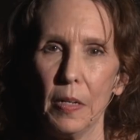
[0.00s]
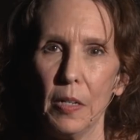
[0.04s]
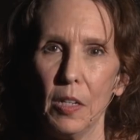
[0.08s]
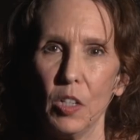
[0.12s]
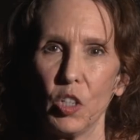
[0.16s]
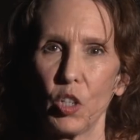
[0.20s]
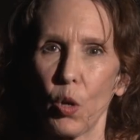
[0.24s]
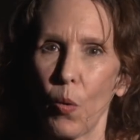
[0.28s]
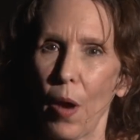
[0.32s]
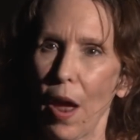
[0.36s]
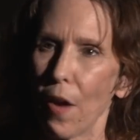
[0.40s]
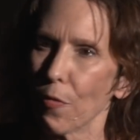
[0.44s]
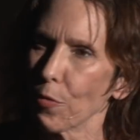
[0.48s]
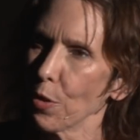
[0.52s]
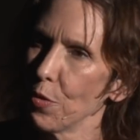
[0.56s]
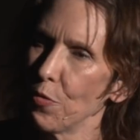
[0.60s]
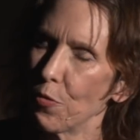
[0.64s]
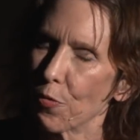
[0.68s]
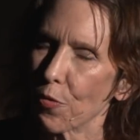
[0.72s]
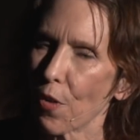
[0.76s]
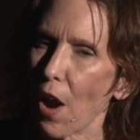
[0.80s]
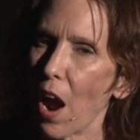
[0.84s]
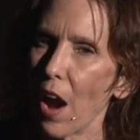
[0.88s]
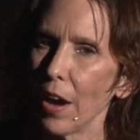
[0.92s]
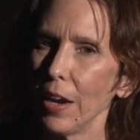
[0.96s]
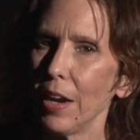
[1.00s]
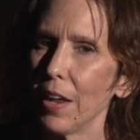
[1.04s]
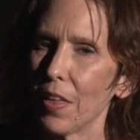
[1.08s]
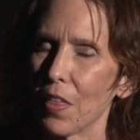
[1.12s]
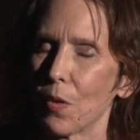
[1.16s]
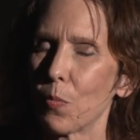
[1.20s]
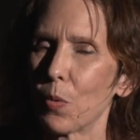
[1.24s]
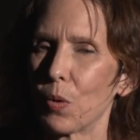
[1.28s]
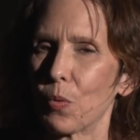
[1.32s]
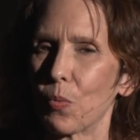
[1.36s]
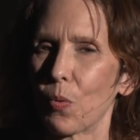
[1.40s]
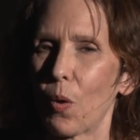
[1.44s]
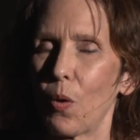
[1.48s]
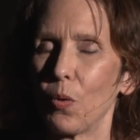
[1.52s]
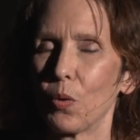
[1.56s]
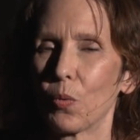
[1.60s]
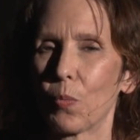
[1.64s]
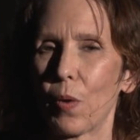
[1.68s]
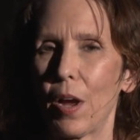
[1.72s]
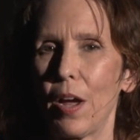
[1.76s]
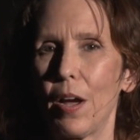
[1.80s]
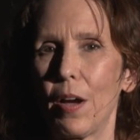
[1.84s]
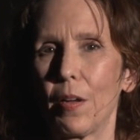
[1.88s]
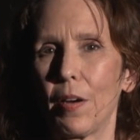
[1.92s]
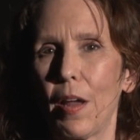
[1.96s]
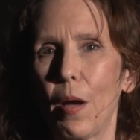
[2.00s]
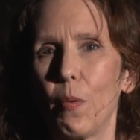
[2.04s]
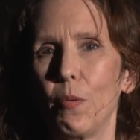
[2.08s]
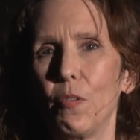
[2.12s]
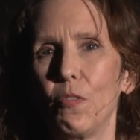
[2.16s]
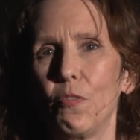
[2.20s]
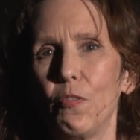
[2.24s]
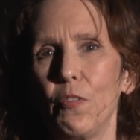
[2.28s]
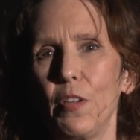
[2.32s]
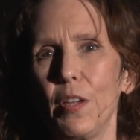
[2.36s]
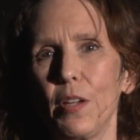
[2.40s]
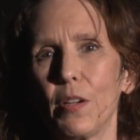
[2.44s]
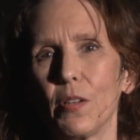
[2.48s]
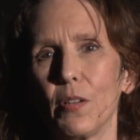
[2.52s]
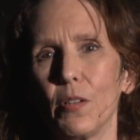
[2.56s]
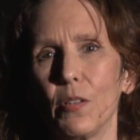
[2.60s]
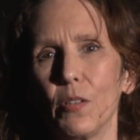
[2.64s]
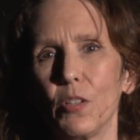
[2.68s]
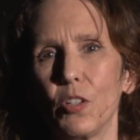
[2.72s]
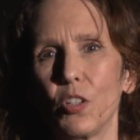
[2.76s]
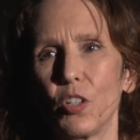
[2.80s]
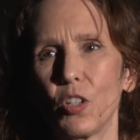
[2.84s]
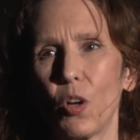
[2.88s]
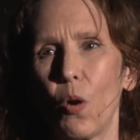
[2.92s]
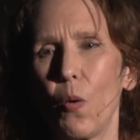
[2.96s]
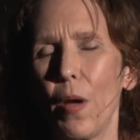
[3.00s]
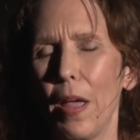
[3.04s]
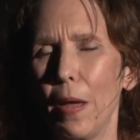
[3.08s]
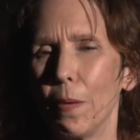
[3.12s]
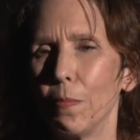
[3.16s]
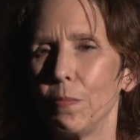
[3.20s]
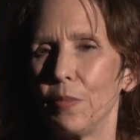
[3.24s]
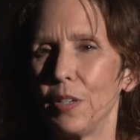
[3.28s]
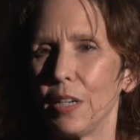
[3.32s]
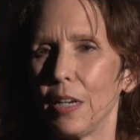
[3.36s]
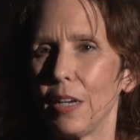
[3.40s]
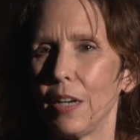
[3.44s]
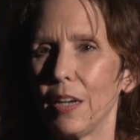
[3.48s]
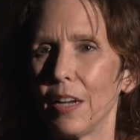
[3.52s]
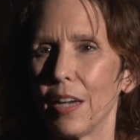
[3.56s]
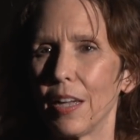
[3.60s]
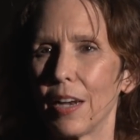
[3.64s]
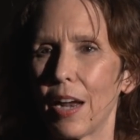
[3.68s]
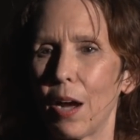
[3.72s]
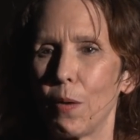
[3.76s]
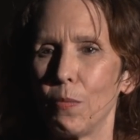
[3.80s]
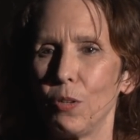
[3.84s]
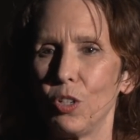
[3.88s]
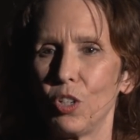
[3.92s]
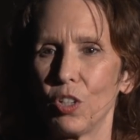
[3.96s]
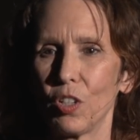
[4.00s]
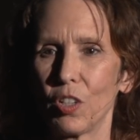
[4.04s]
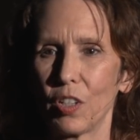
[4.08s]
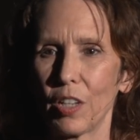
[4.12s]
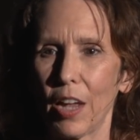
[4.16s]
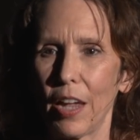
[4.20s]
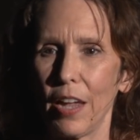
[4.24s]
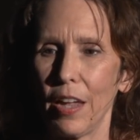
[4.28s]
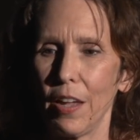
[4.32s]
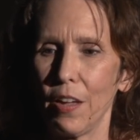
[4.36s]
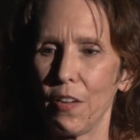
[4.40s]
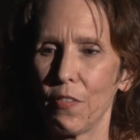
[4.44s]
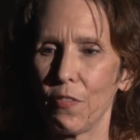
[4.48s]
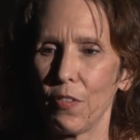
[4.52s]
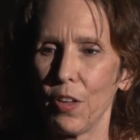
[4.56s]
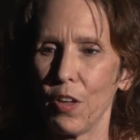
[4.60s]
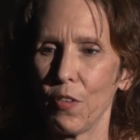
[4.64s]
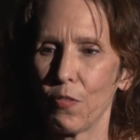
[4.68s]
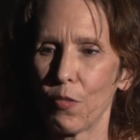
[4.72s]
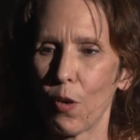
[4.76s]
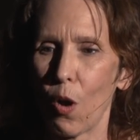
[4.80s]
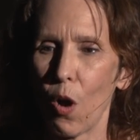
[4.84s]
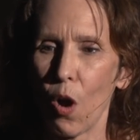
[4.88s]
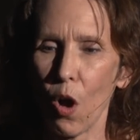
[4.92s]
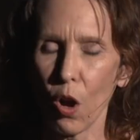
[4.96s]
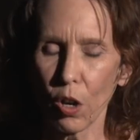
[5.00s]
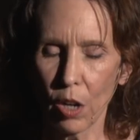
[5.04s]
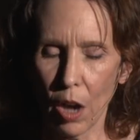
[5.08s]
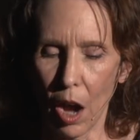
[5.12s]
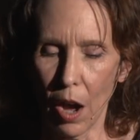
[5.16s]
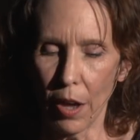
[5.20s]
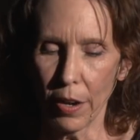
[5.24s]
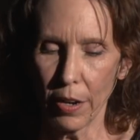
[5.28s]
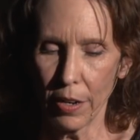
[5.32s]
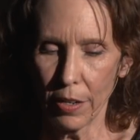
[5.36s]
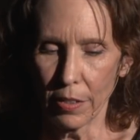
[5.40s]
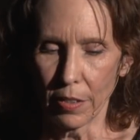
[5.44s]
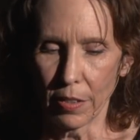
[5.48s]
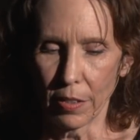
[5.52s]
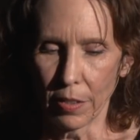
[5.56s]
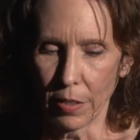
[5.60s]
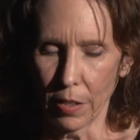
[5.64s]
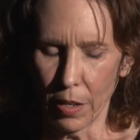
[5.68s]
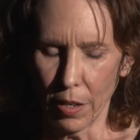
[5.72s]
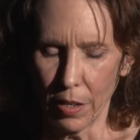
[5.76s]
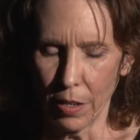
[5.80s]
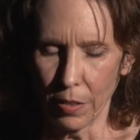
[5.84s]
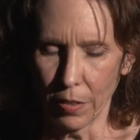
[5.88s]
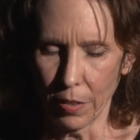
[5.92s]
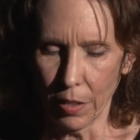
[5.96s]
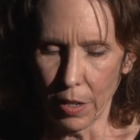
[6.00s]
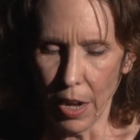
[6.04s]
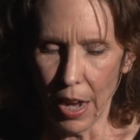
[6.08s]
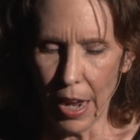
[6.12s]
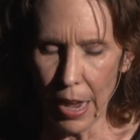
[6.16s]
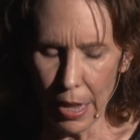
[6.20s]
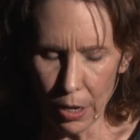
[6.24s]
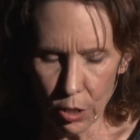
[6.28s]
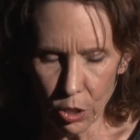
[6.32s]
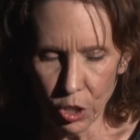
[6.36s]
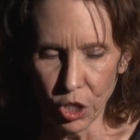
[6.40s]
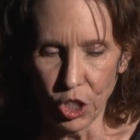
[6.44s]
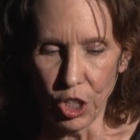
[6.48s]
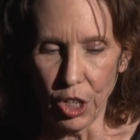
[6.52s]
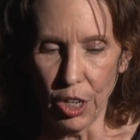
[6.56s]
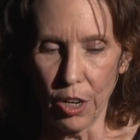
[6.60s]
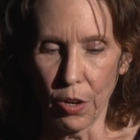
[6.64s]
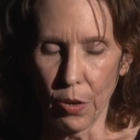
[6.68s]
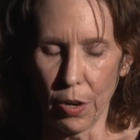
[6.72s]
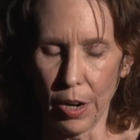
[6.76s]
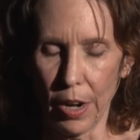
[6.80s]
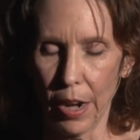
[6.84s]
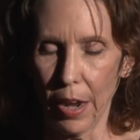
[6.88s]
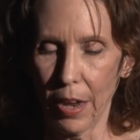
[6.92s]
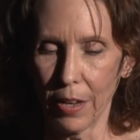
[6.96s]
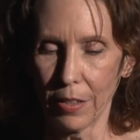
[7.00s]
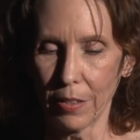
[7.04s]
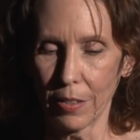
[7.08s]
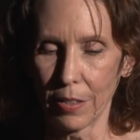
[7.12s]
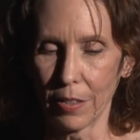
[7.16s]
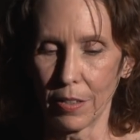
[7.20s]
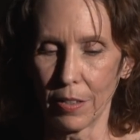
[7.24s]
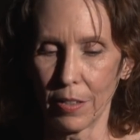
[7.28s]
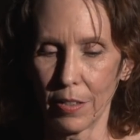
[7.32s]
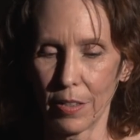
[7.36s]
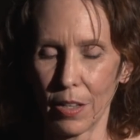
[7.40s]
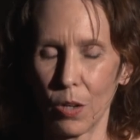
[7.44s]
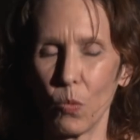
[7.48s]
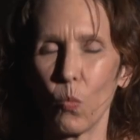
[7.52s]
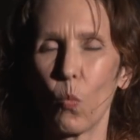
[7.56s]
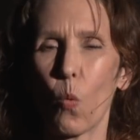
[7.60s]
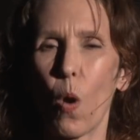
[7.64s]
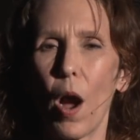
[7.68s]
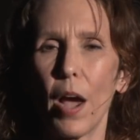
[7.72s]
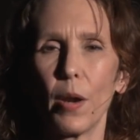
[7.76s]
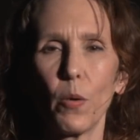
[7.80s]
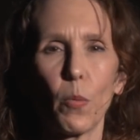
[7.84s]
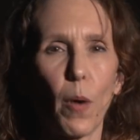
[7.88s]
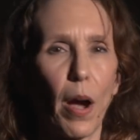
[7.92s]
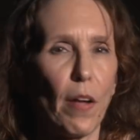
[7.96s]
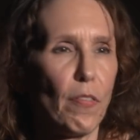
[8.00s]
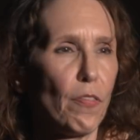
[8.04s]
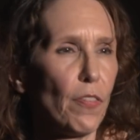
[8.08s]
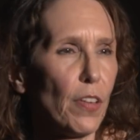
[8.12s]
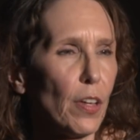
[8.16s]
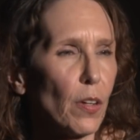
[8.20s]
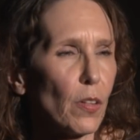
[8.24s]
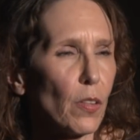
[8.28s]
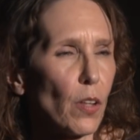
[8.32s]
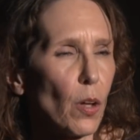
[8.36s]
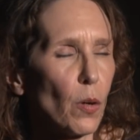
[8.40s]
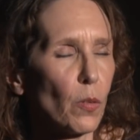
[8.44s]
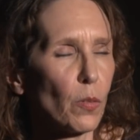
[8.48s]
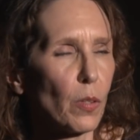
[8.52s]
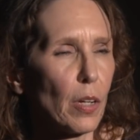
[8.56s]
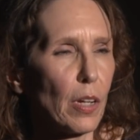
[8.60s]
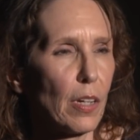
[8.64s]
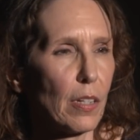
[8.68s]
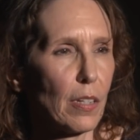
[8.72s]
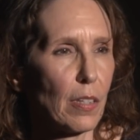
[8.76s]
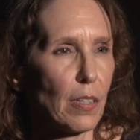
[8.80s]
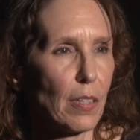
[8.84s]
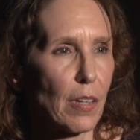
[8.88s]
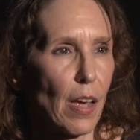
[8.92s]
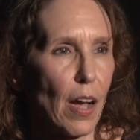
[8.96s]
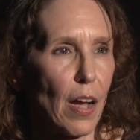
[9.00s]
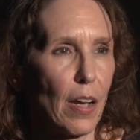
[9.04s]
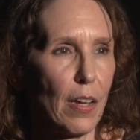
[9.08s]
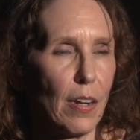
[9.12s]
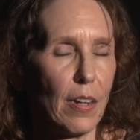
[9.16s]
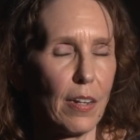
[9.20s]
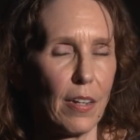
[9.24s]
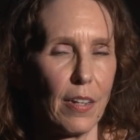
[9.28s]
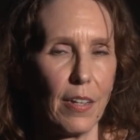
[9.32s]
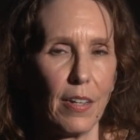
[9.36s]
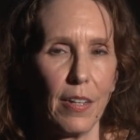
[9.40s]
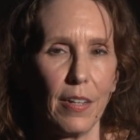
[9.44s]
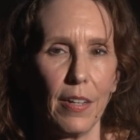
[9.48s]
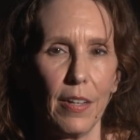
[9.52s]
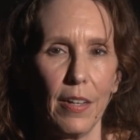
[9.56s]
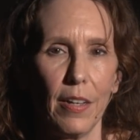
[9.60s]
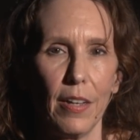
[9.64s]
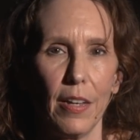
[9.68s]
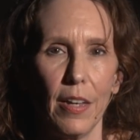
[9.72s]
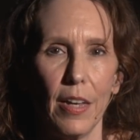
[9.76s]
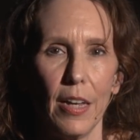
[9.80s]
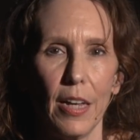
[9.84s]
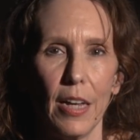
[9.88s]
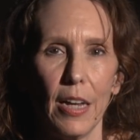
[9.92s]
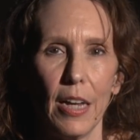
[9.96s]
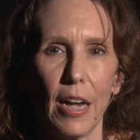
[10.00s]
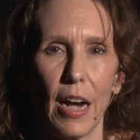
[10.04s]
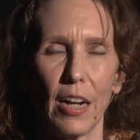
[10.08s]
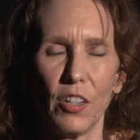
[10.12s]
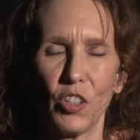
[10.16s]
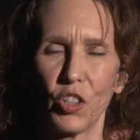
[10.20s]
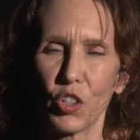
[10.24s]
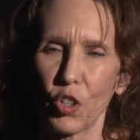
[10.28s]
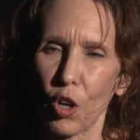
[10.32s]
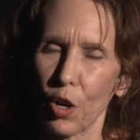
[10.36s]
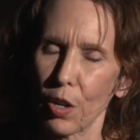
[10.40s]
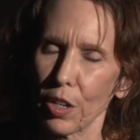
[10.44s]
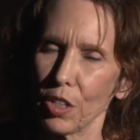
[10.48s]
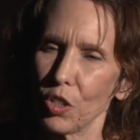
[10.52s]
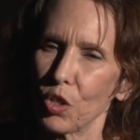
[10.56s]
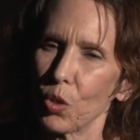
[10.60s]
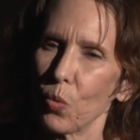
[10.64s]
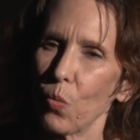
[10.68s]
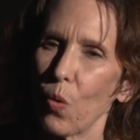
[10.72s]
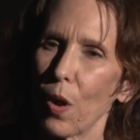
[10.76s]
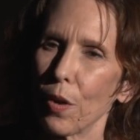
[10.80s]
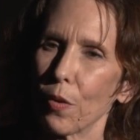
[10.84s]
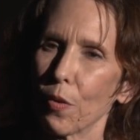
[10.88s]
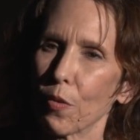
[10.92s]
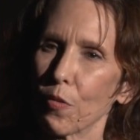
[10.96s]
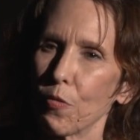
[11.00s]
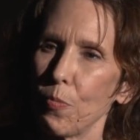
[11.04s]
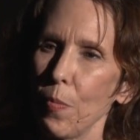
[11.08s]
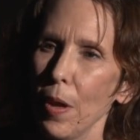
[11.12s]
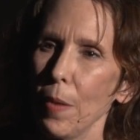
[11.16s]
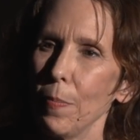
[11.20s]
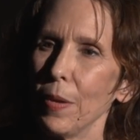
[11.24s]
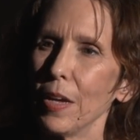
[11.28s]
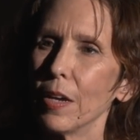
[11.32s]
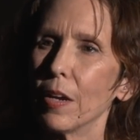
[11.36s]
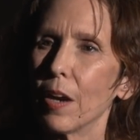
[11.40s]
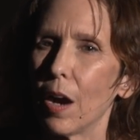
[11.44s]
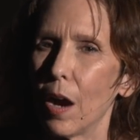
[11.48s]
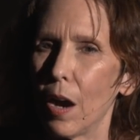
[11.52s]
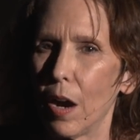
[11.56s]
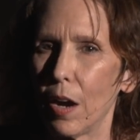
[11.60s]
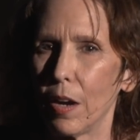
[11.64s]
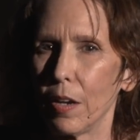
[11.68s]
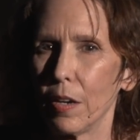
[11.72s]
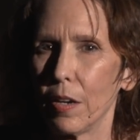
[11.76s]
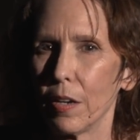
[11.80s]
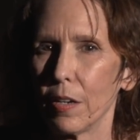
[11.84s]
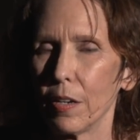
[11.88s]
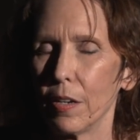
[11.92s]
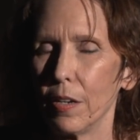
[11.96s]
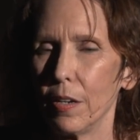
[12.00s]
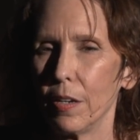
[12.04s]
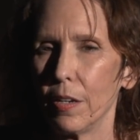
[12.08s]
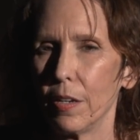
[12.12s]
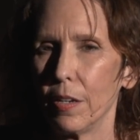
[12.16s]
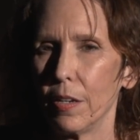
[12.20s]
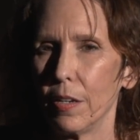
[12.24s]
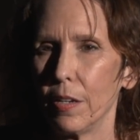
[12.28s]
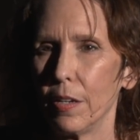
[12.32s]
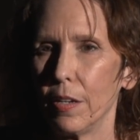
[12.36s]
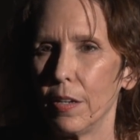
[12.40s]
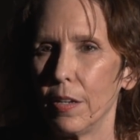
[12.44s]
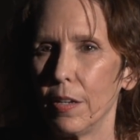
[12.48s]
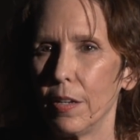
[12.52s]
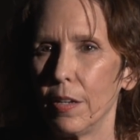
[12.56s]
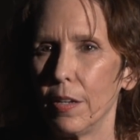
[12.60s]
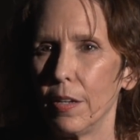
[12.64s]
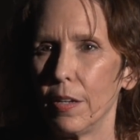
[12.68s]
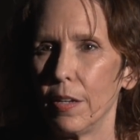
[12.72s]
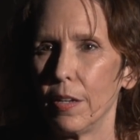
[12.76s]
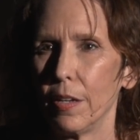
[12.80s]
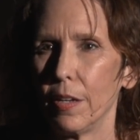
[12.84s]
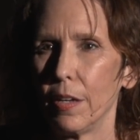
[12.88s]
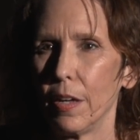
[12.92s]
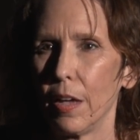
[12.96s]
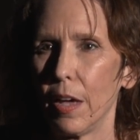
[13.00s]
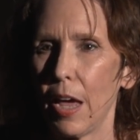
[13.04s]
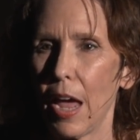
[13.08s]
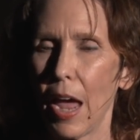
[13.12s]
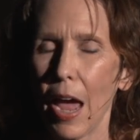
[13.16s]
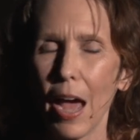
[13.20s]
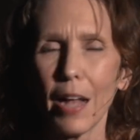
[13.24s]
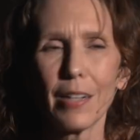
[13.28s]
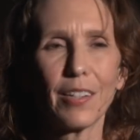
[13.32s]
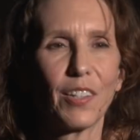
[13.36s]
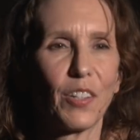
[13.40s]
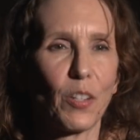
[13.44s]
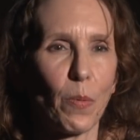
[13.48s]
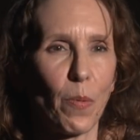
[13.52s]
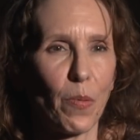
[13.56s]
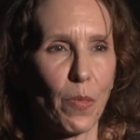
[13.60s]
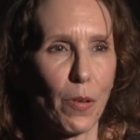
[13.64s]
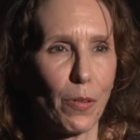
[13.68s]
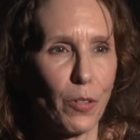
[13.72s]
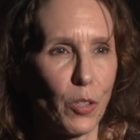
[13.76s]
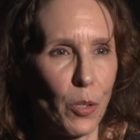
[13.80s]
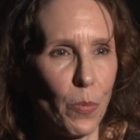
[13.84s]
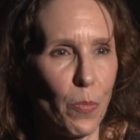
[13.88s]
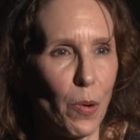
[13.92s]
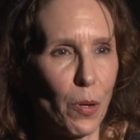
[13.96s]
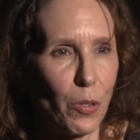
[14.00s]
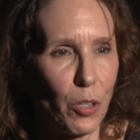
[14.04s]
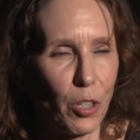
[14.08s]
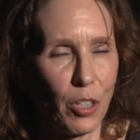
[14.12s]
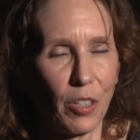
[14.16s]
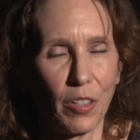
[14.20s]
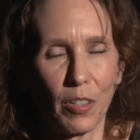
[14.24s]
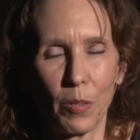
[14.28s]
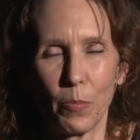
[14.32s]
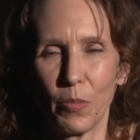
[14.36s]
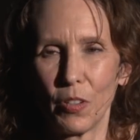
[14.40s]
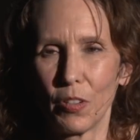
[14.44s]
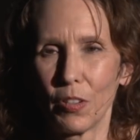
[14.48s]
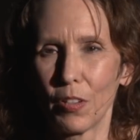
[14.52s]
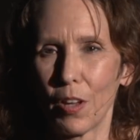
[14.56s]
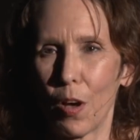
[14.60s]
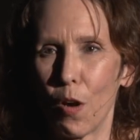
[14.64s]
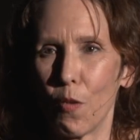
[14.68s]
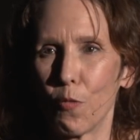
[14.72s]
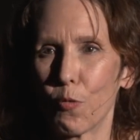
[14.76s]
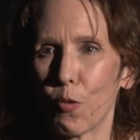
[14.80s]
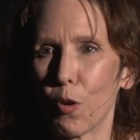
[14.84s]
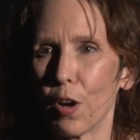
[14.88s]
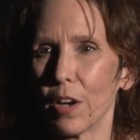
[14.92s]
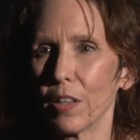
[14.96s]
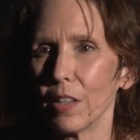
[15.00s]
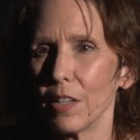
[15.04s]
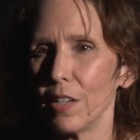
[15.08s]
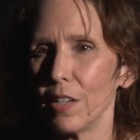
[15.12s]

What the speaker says: So every Friday that would roll around, I would feel so empty. And I would just say, if all God is an energy or an essence, then why do I feel lonely inside? I started to wonder if maybe God had some of those emotions himself, or at